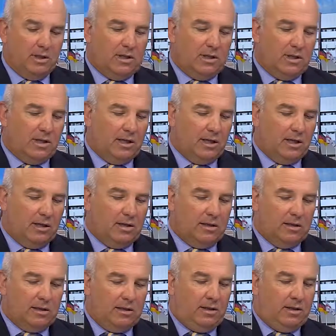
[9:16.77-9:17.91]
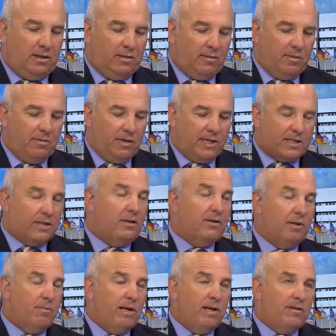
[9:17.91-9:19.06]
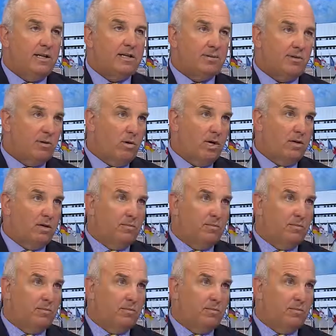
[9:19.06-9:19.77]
But it's clear that many of these require